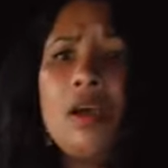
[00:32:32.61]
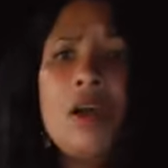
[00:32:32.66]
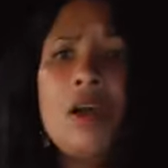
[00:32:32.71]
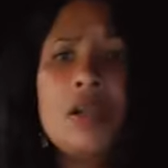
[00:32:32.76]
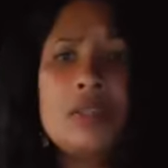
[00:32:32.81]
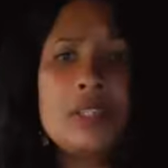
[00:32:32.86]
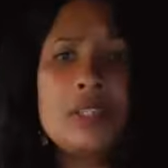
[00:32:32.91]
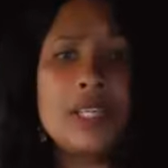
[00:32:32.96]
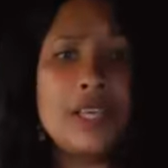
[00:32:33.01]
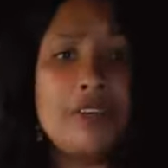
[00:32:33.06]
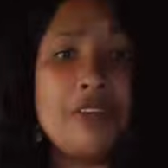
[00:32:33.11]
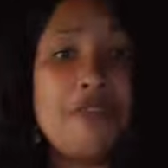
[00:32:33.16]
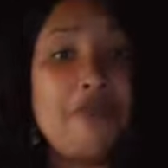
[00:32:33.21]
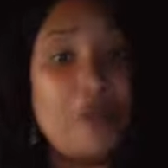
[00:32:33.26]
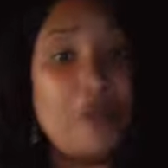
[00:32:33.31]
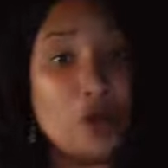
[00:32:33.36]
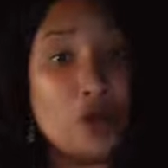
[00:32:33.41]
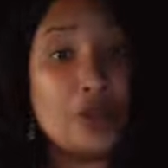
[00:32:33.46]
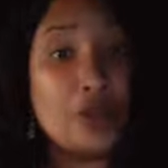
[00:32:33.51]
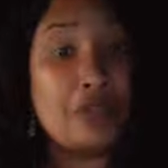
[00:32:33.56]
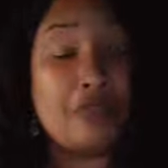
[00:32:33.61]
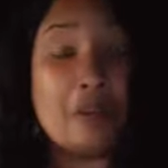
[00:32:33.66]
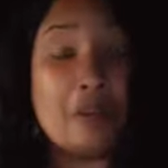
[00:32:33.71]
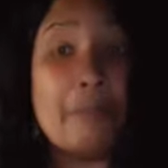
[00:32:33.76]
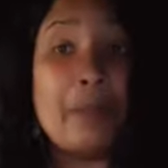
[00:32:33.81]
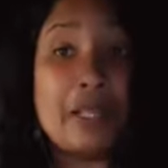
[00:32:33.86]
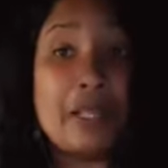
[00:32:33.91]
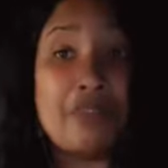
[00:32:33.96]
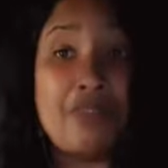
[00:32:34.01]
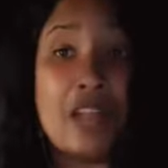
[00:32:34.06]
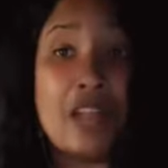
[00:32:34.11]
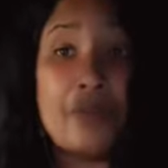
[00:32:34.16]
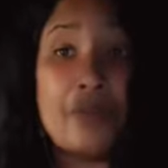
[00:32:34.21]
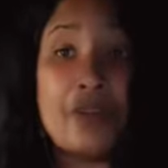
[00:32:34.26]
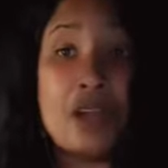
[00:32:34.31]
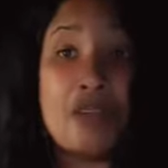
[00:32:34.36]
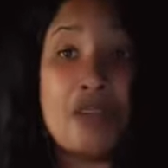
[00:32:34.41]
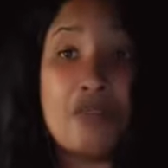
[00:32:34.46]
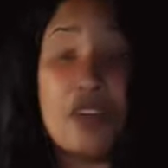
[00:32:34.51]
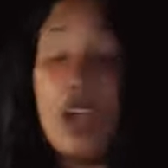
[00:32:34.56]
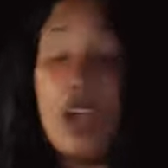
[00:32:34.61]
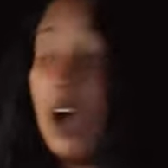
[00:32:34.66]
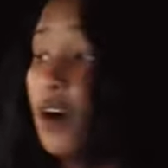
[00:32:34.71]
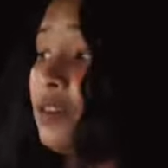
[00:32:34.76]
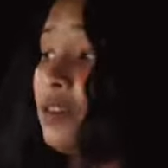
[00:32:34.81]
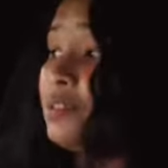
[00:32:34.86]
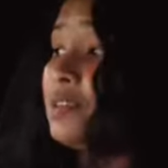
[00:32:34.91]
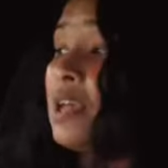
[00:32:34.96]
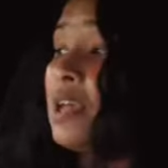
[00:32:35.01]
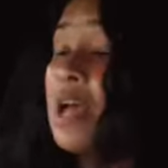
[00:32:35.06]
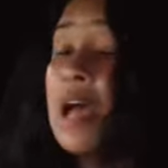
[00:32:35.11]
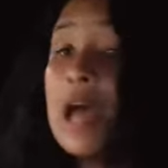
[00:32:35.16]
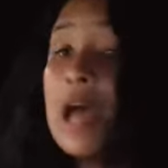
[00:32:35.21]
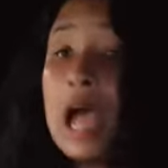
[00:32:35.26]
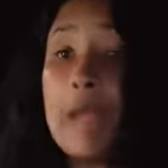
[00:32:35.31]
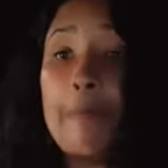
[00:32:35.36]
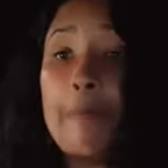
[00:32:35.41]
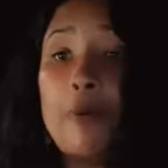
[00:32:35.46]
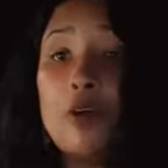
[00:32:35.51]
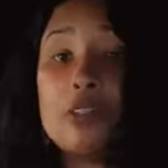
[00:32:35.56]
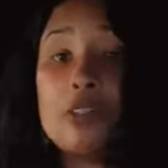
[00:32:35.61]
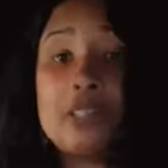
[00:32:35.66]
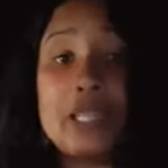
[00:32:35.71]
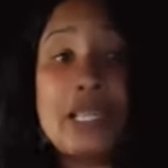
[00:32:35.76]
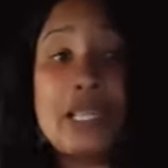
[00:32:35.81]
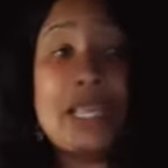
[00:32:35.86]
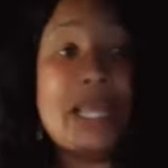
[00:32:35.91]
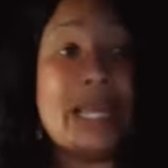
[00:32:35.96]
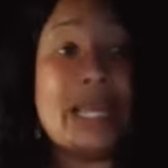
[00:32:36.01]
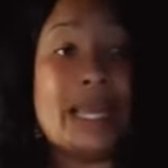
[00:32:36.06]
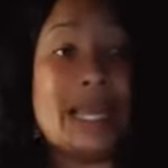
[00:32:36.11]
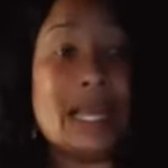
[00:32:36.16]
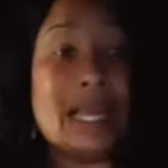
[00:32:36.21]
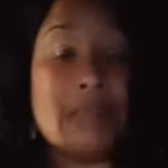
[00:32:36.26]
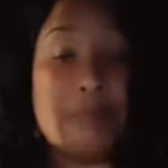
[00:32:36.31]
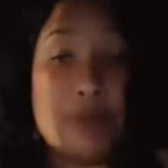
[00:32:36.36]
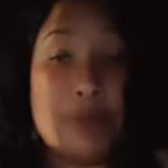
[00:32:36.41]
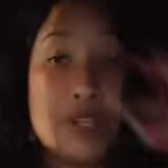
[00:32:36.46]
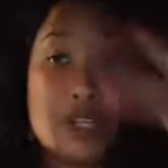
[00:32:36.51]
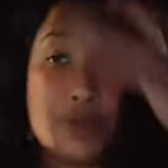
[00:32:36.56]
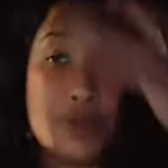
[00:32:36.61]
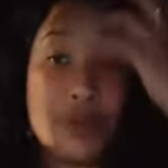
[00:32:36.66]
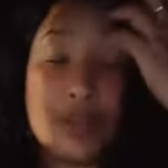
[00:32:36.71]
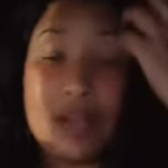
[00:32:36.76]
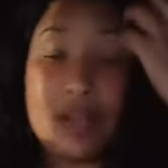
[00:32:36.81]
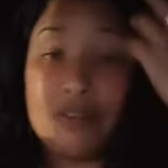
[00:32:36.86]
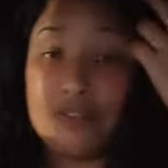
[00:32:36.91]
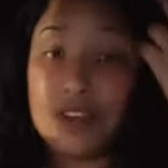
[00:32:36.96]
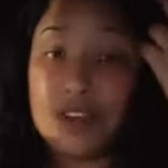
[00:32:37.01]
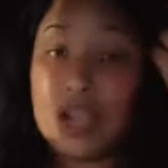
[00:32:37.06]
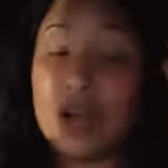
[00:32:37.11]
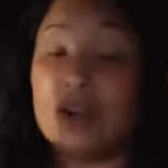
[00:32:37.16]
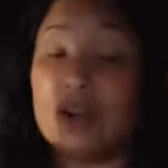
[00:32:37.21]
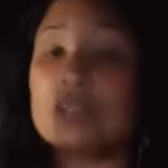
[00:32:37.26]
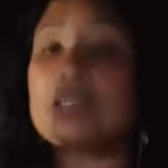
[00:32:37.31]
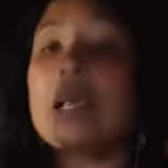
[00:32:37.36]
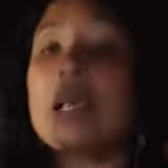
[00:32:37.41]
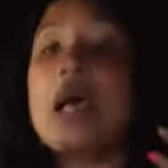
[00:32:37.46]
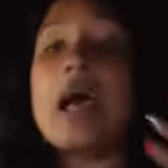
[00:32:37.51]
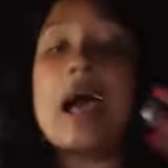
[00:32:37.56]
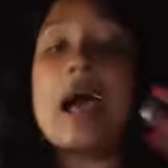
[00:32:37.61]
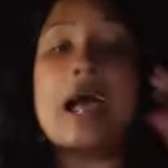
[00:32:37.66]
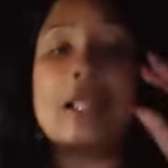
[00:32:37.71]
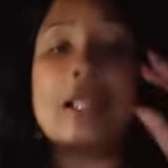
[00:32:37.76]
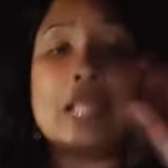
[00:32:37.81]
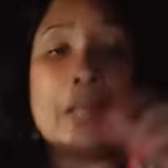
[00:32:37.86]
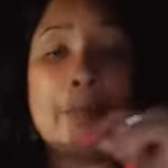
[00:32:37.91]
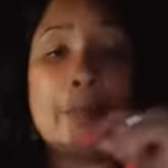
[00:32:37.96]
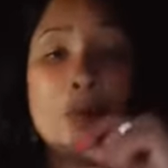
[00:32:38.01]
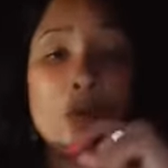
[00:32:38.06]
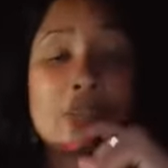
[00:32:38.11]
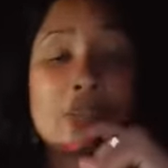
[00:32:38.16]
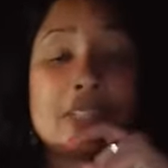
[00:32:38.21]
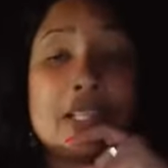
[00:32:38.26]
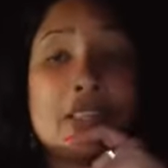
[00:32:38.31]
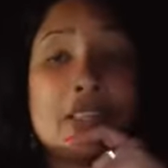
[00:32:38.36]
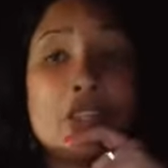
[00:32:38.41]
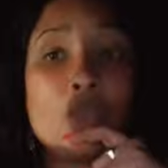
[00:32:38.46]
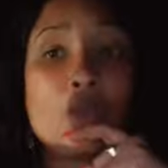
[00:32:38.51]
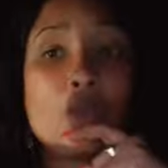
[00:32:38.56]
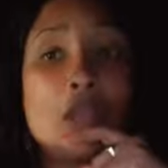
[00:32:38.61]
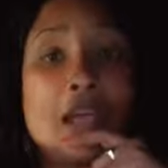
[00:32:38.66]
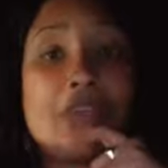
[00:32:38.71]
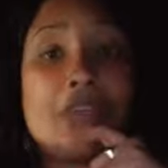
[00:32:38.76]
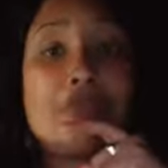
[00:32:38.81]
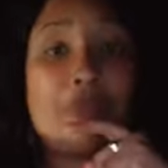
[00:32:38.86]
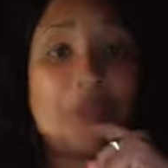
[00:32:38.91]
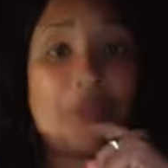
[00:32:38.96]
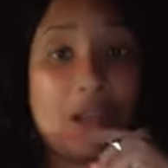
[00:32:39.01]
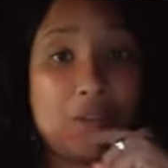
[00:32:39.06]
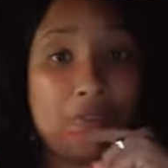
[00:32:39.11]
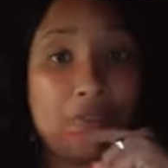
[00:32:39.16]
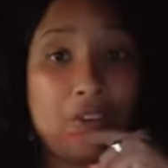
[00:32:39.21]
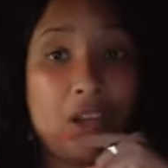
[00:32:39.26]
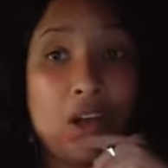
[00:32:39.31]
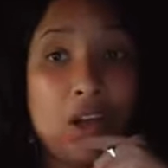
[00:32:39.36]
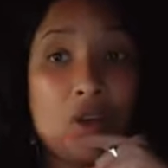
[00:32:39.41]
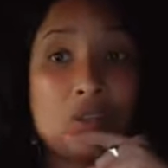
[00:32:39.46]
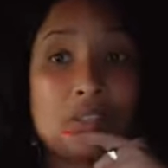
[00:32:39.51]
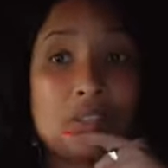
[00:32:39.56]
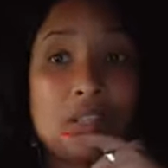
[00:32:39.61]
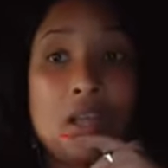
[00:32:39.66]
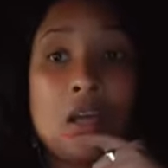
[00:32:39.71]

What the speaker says: the food from Butterfly Recovery House. I posted Healing and Beauty Recovery House, and I posted New Life Recovery House.